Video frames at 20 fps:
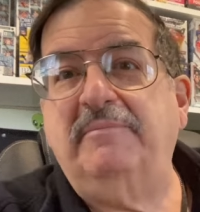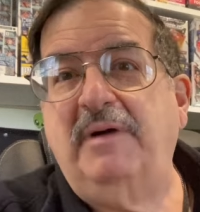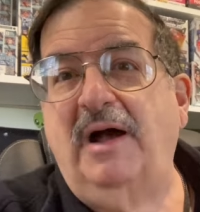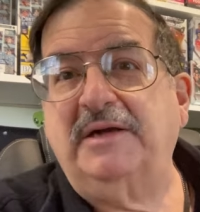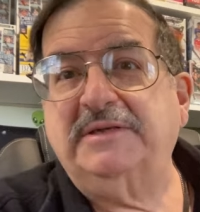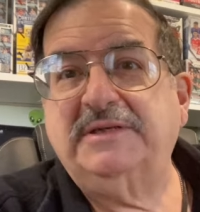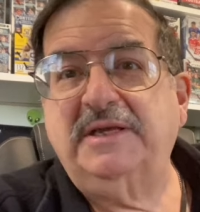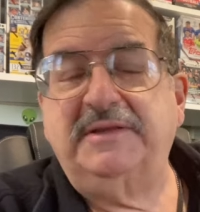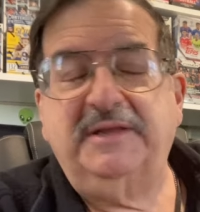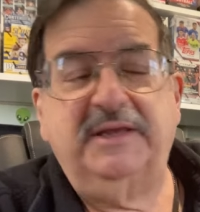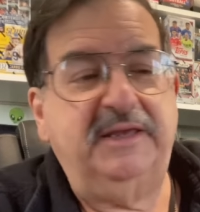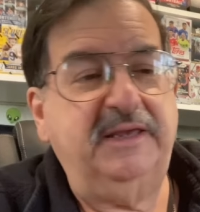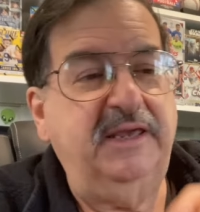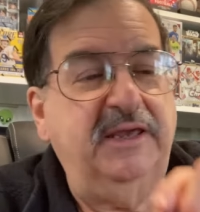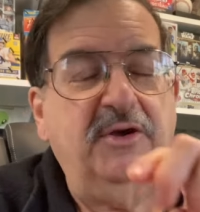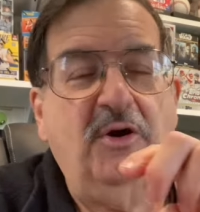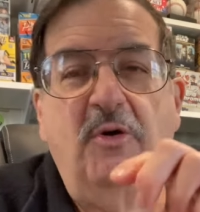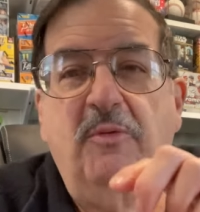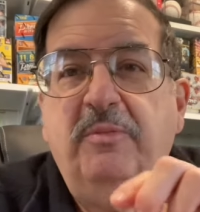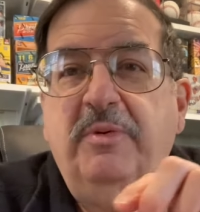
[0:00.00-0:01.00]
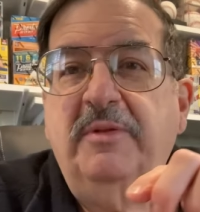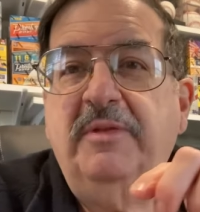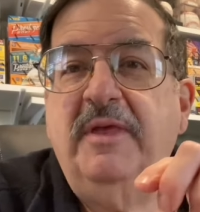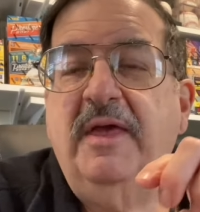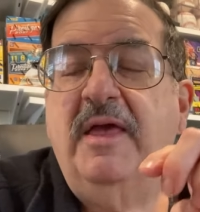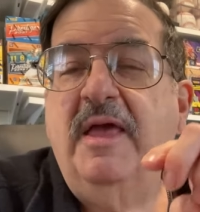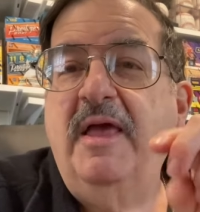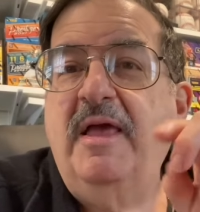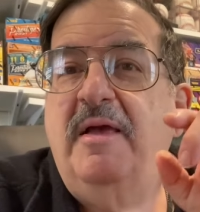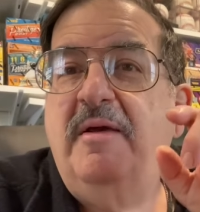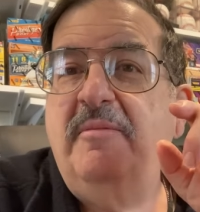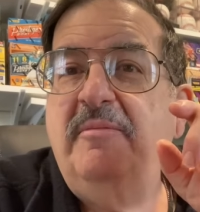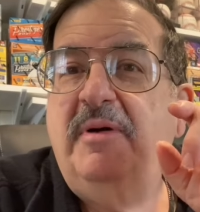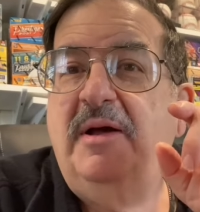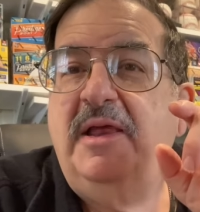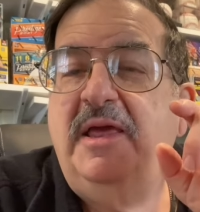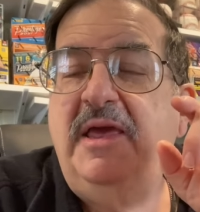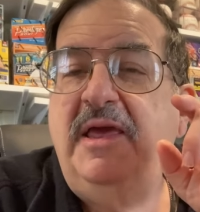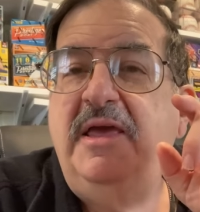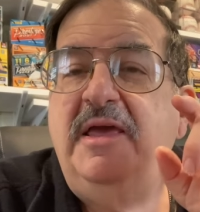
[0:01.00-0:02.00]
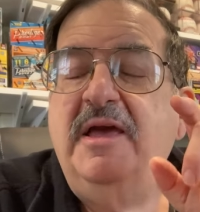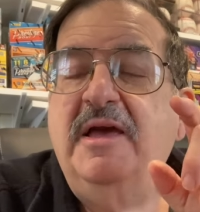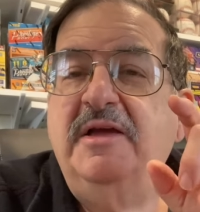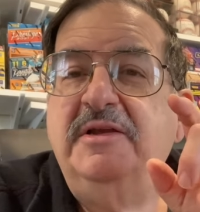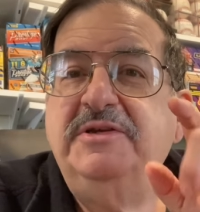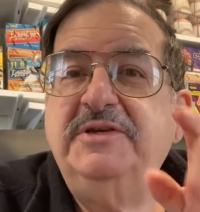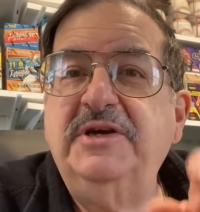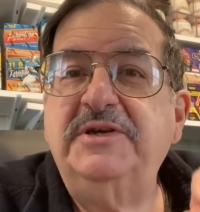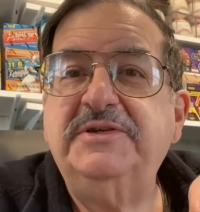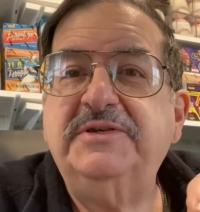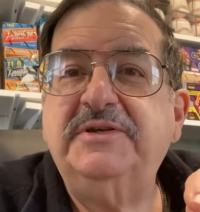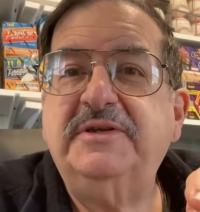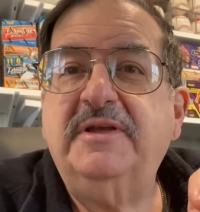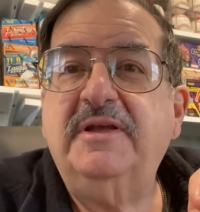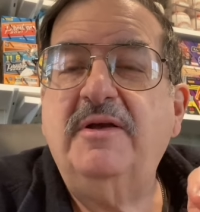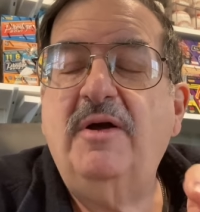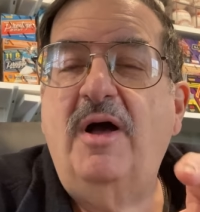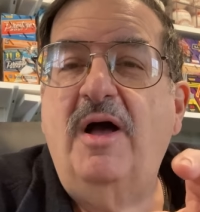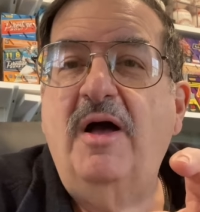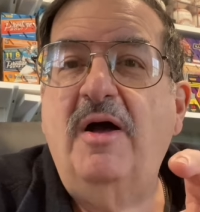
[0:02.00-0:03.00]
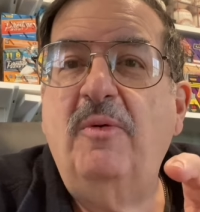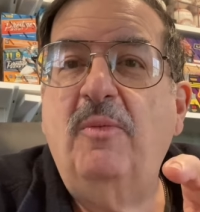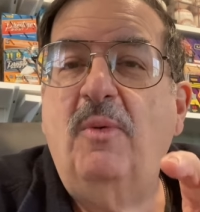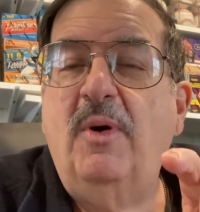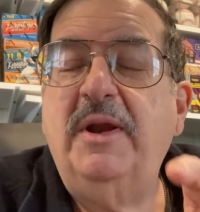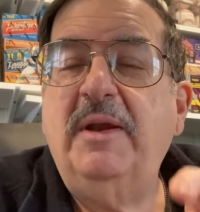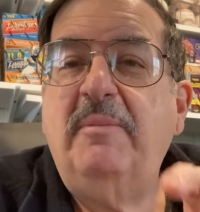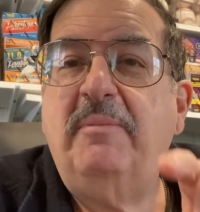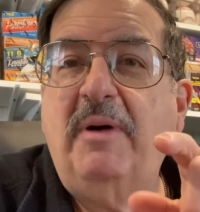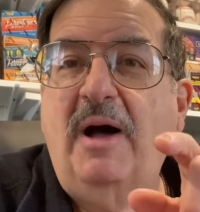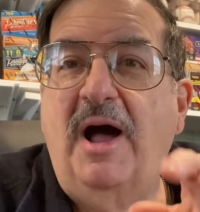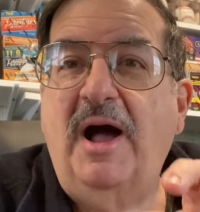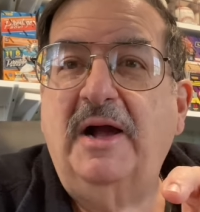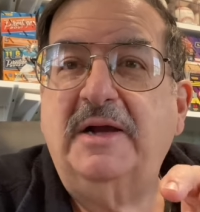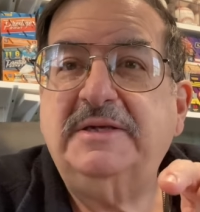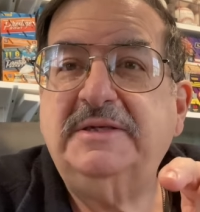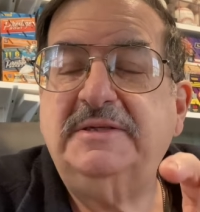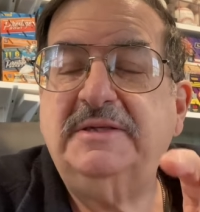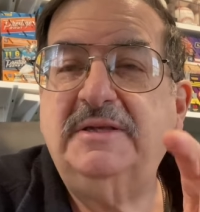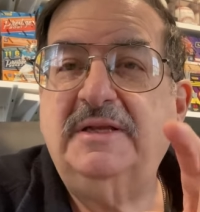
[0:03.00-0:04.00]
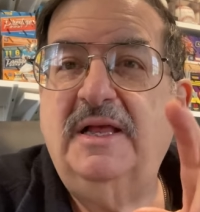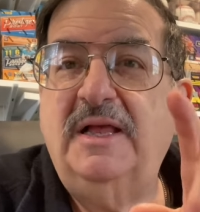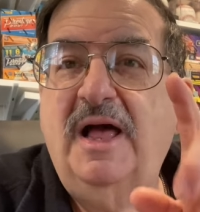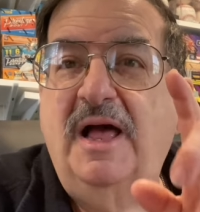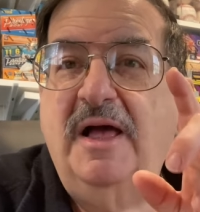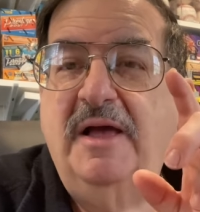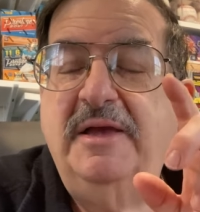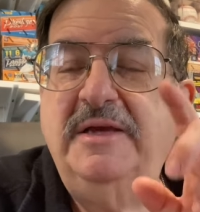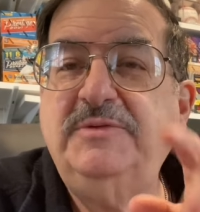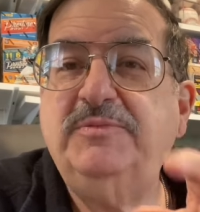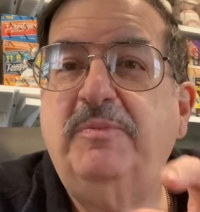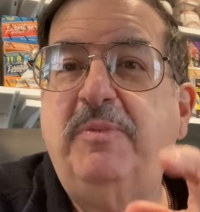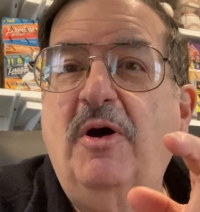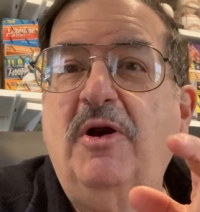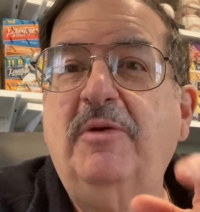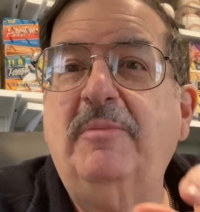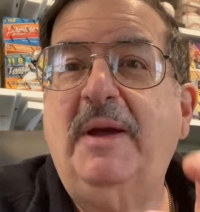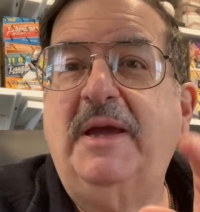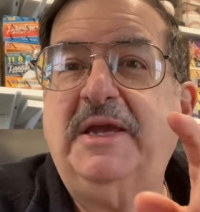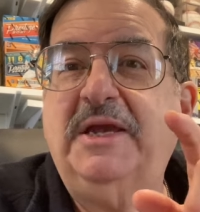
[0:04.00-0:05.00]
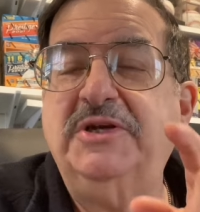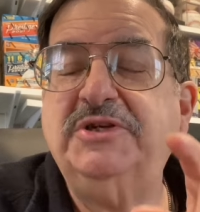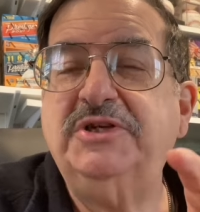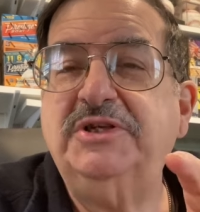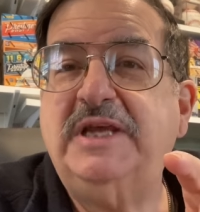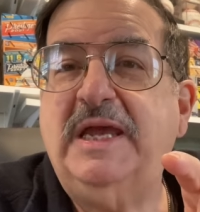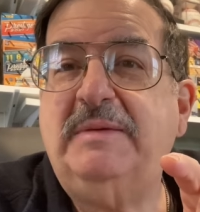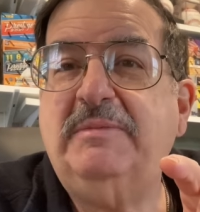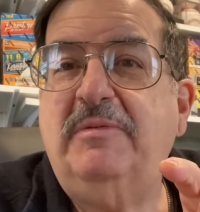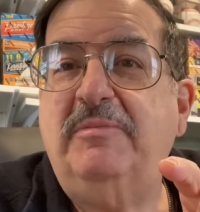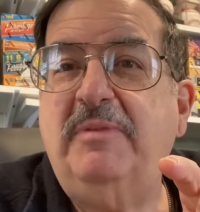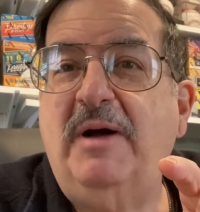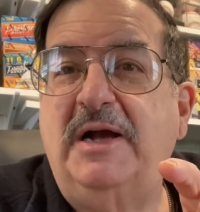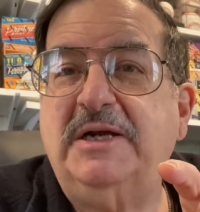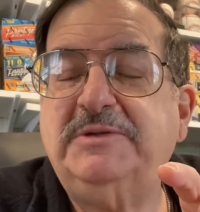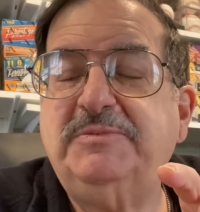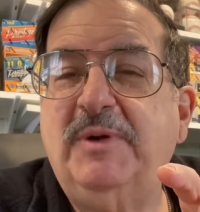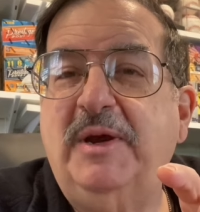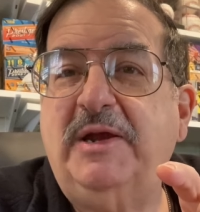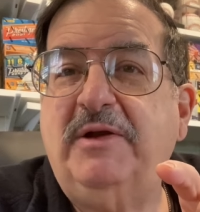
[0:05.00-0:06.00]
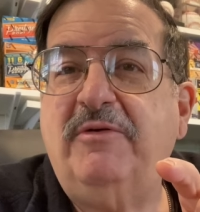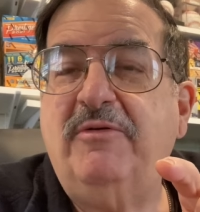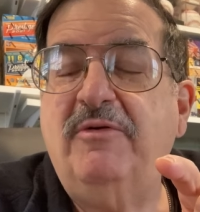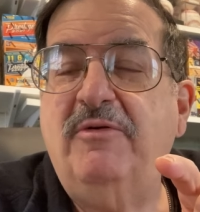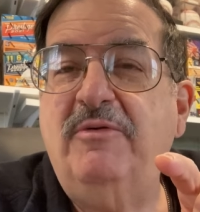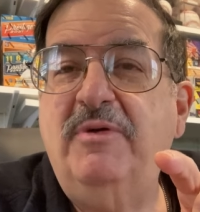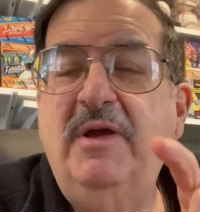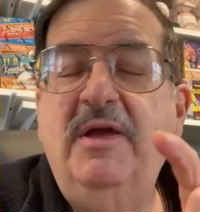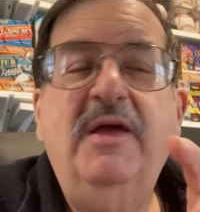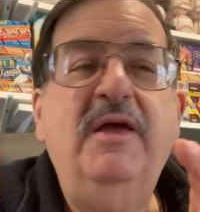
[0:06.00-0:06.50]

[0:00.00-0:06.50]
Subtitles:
box I think he opened. But he just won a box. He's part of my kitchen table box break crew.